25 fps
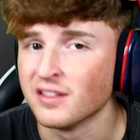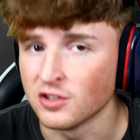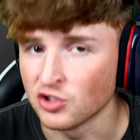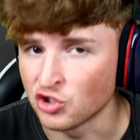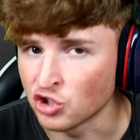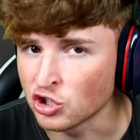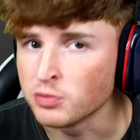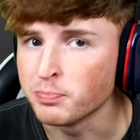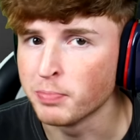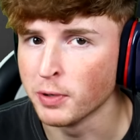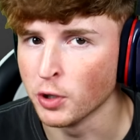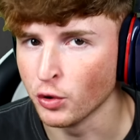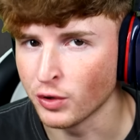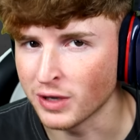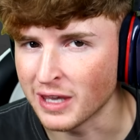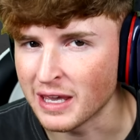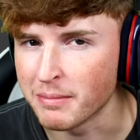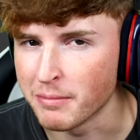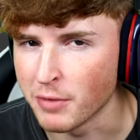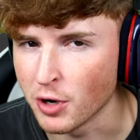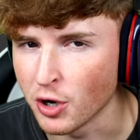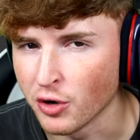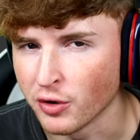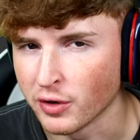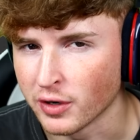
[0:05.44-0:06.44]
in the spooky
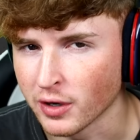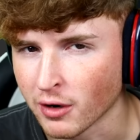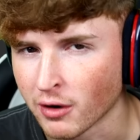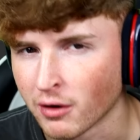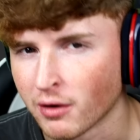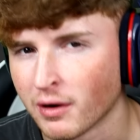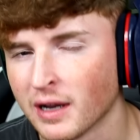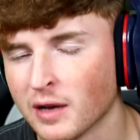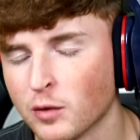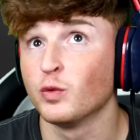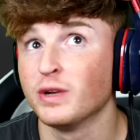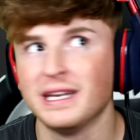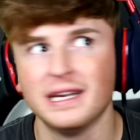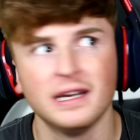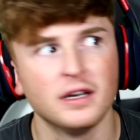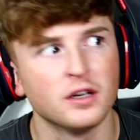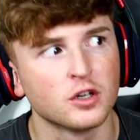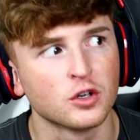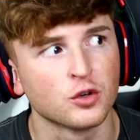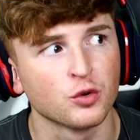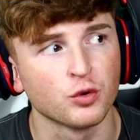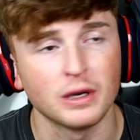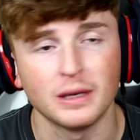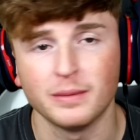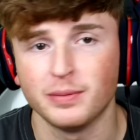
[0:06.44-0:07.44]
mood, all right? We need a
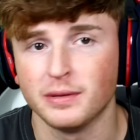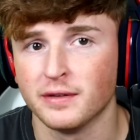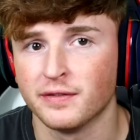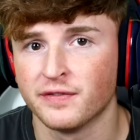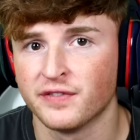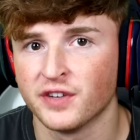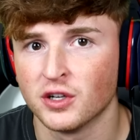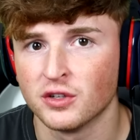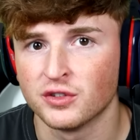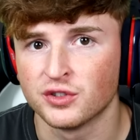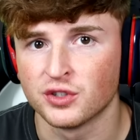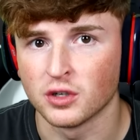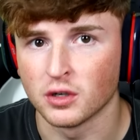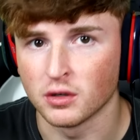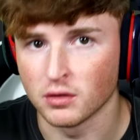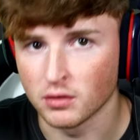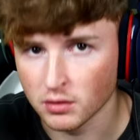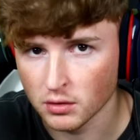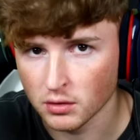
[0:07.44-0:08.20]
creepy filter.